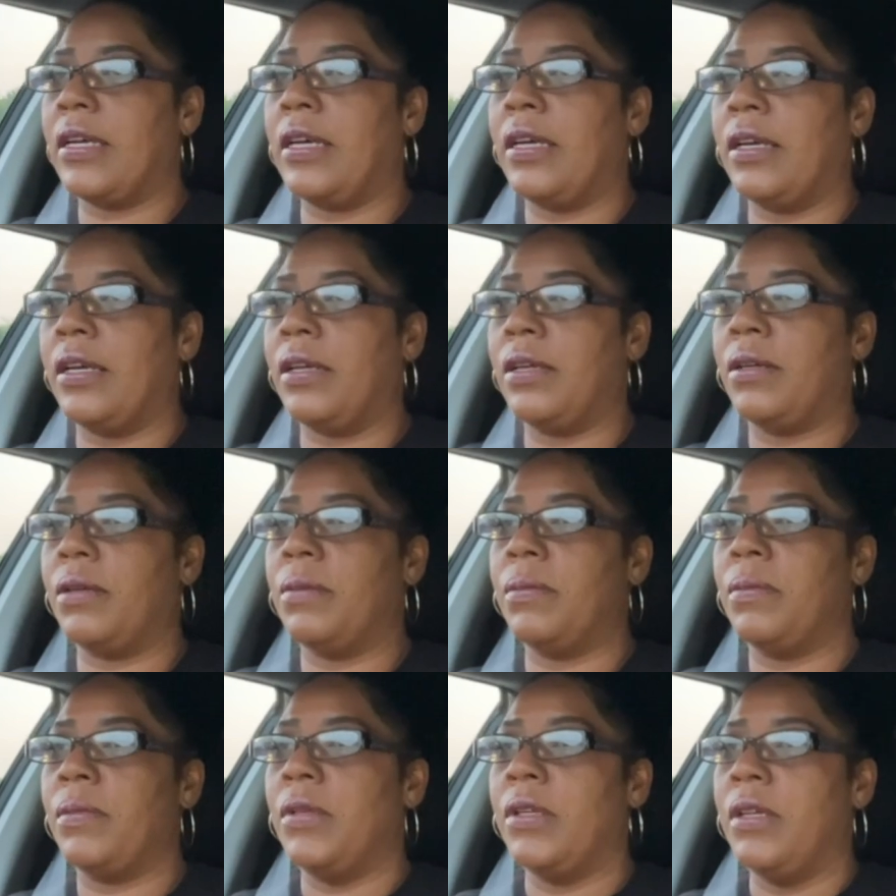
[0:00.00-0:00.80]

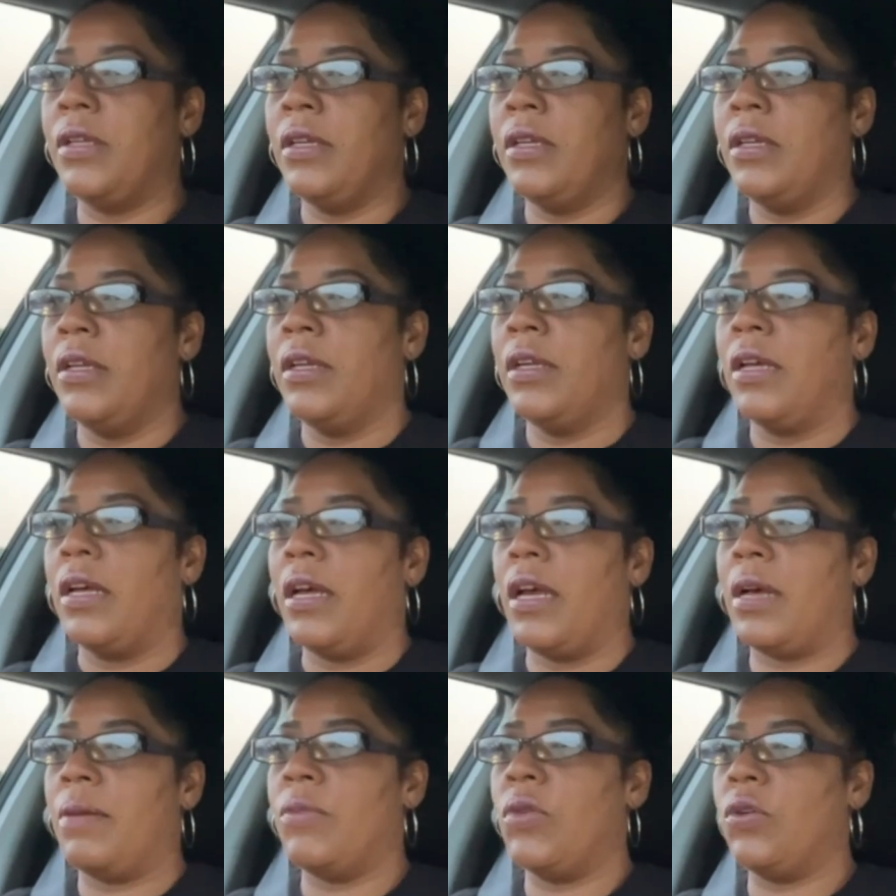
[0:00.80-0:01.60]
Um,
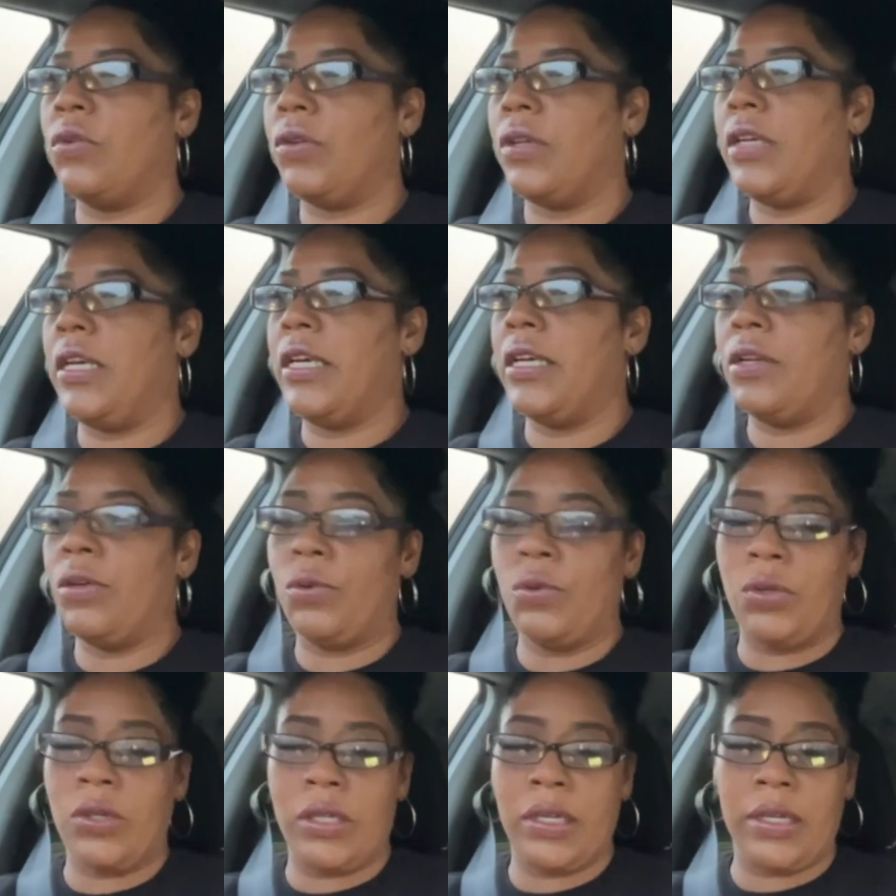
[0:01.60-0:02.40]
I'm gonna get
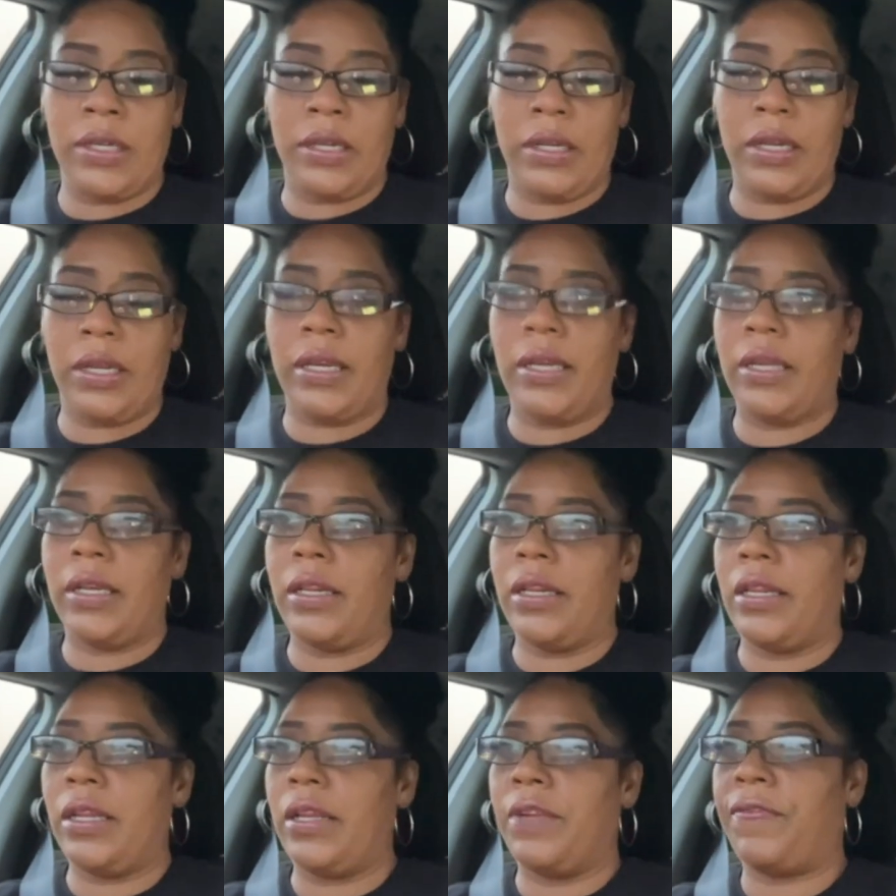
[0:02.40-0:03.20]
on
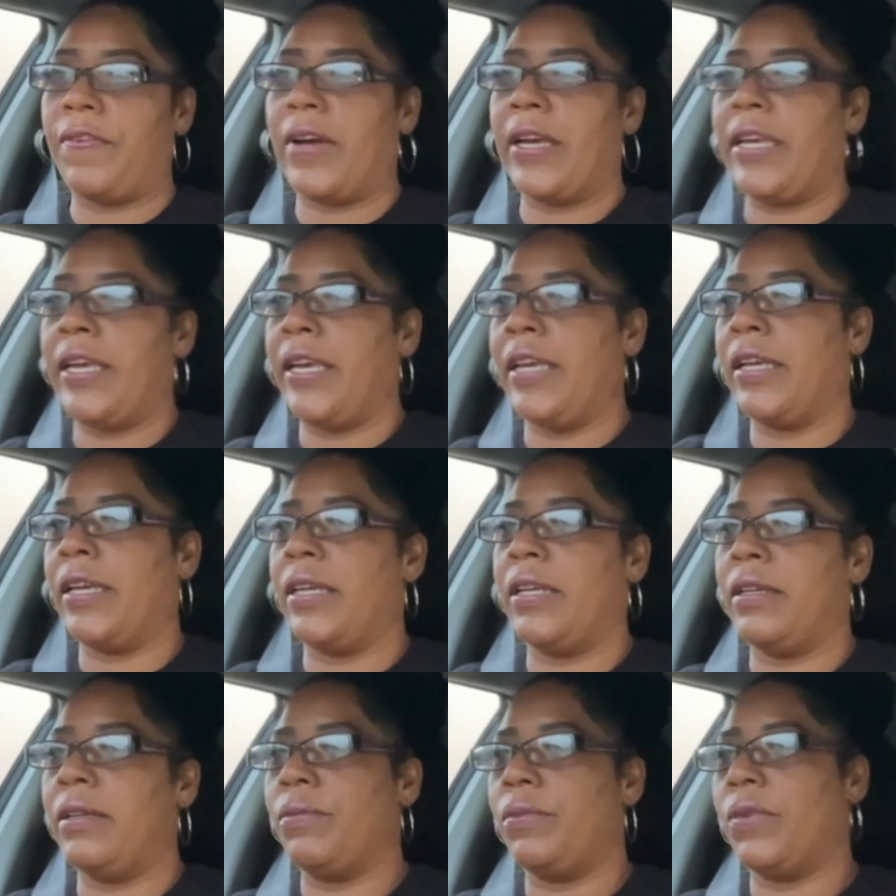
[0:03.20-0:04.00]
and if I
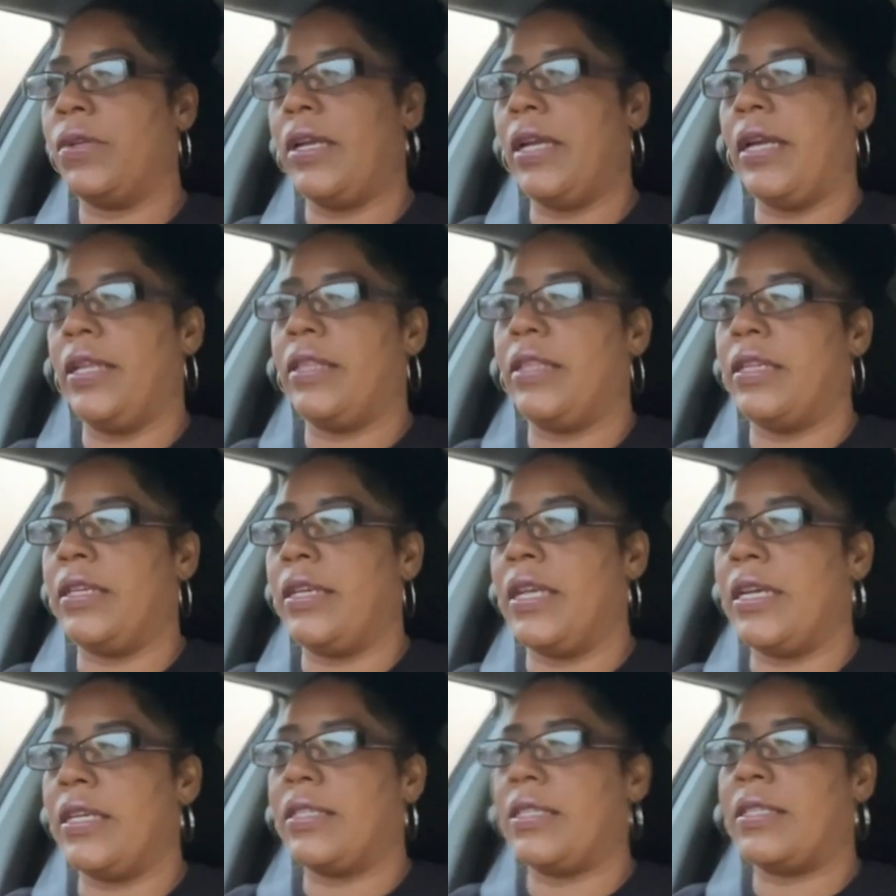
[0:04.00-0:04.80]
can at the
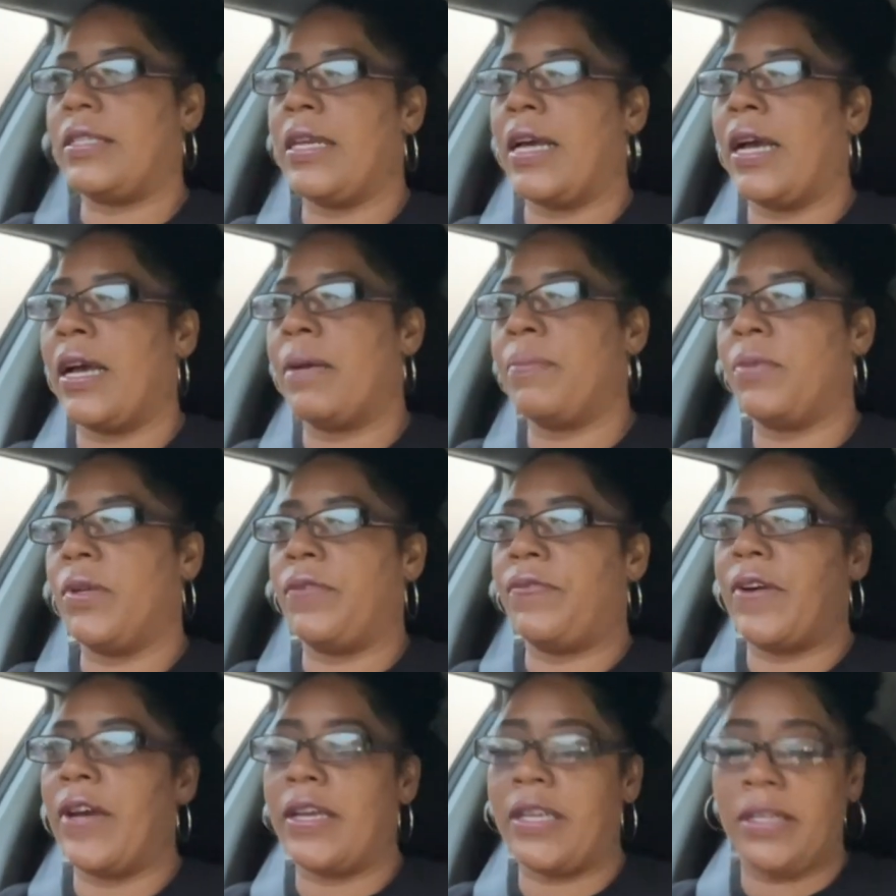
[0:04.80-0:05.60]
next stop,
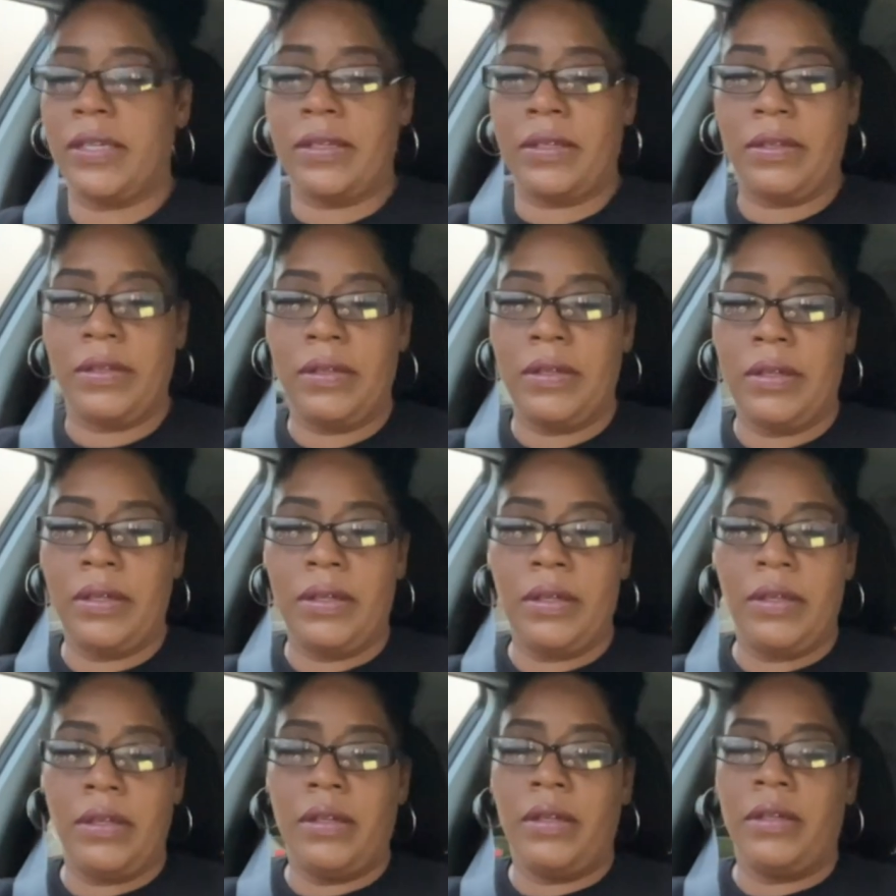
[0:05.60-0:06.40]
if I
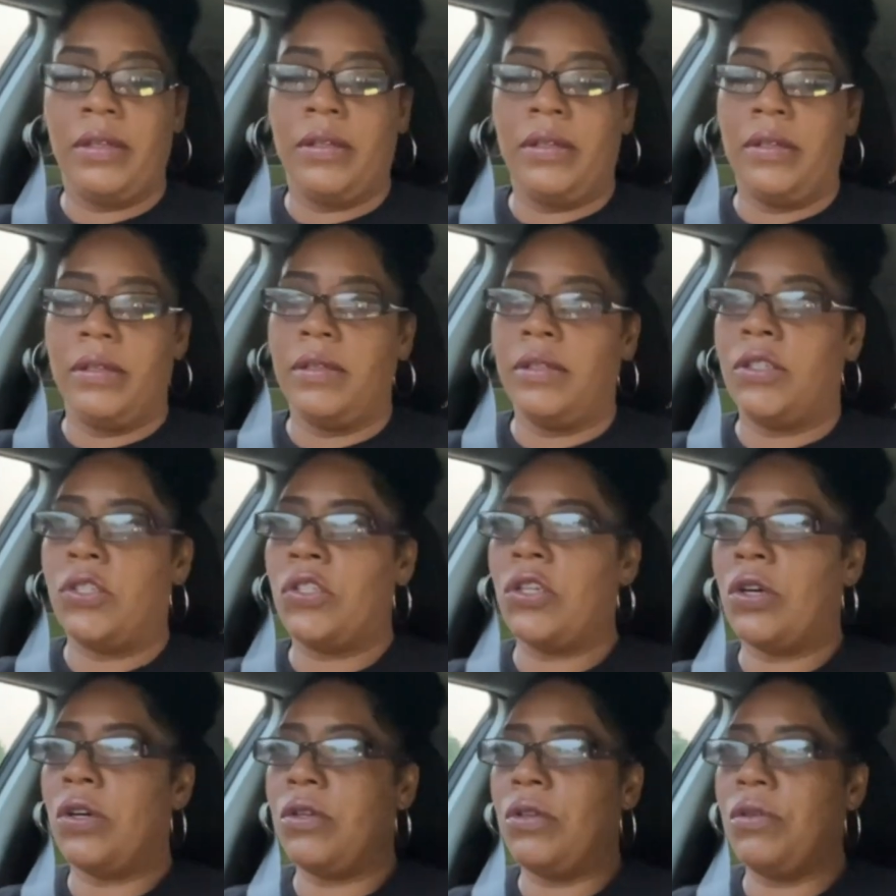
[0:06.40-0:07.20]
can
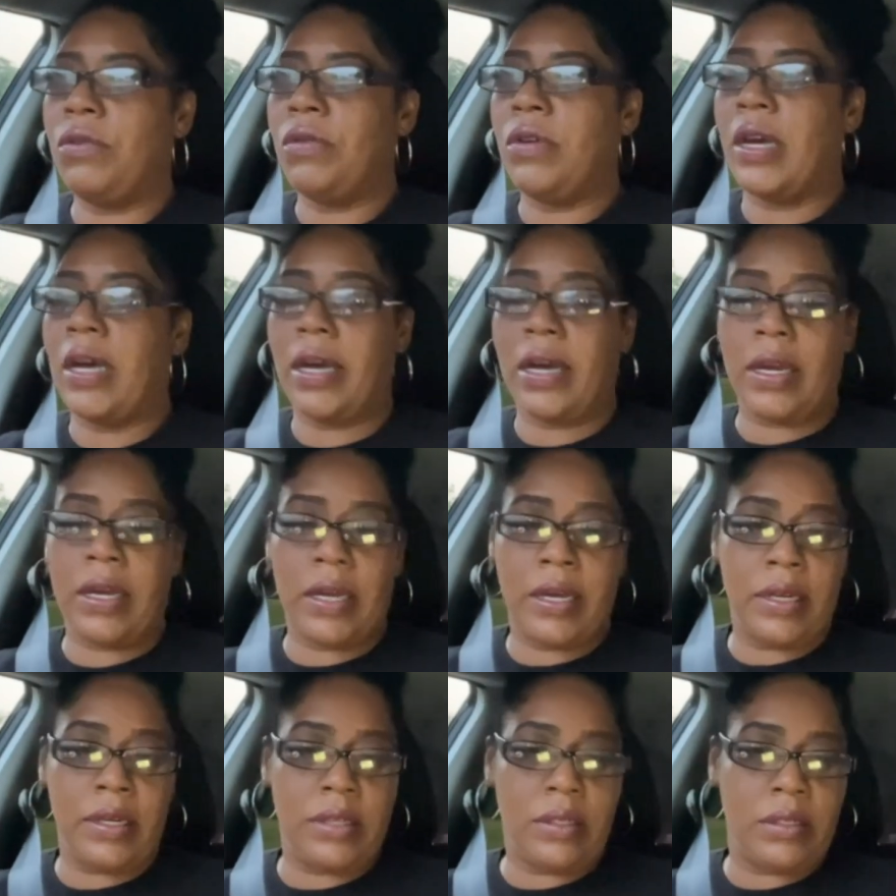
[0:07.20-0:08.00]
show you
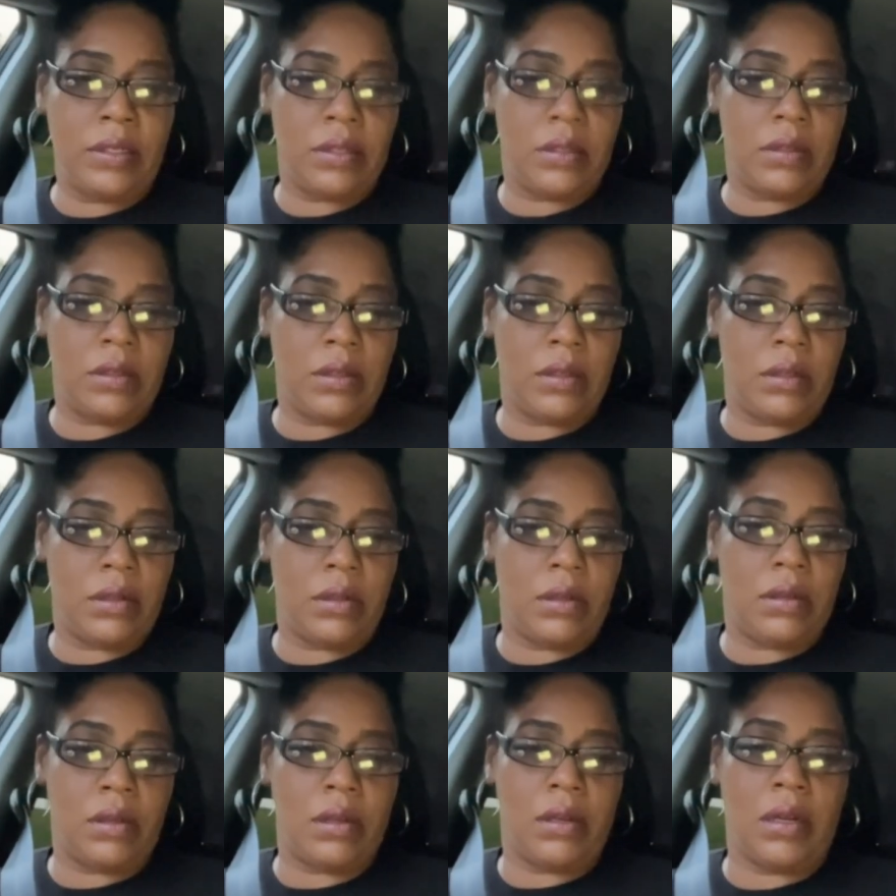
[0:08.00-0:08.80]
guys,
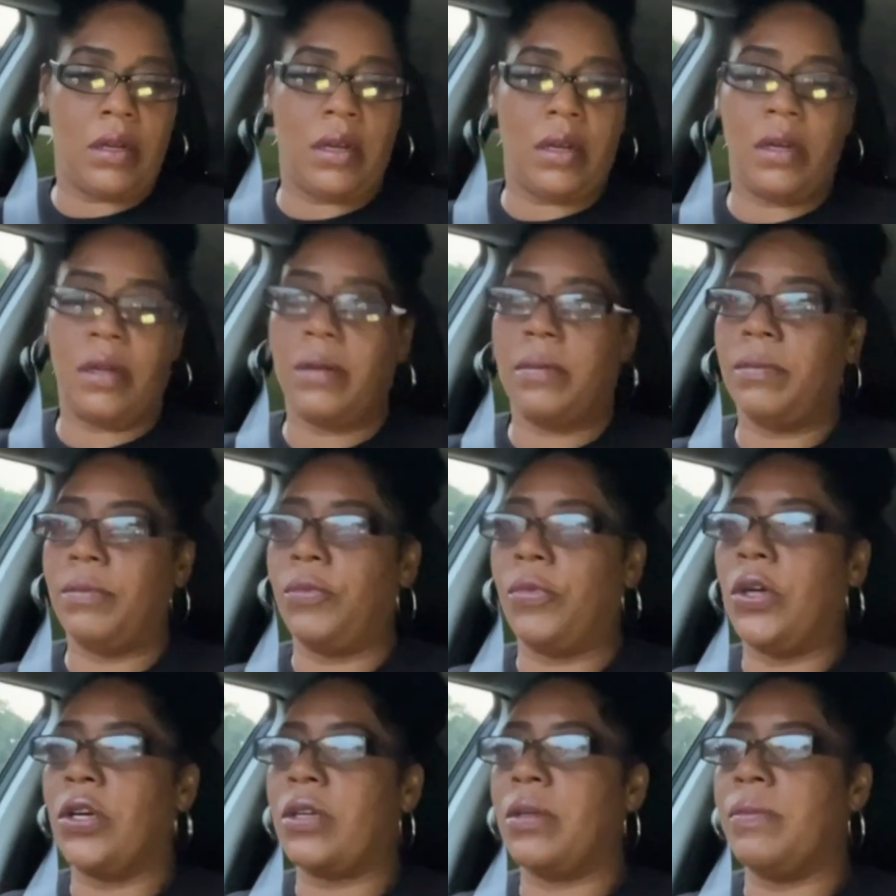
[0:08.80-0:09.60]
um,
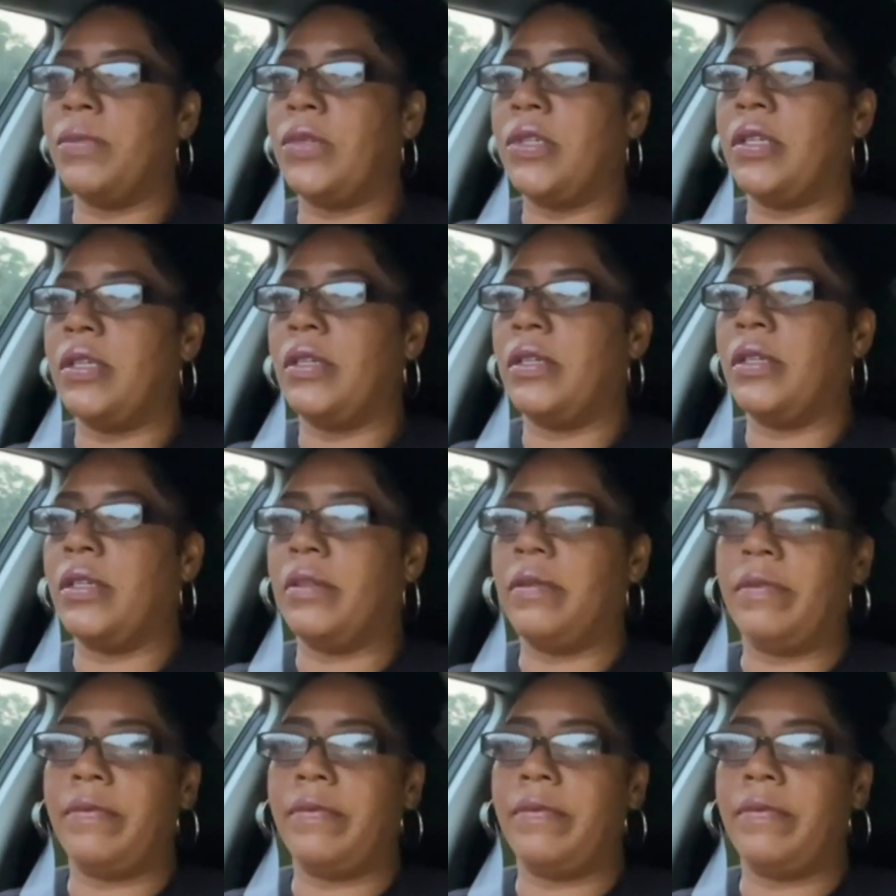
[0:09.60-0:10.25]
welcome to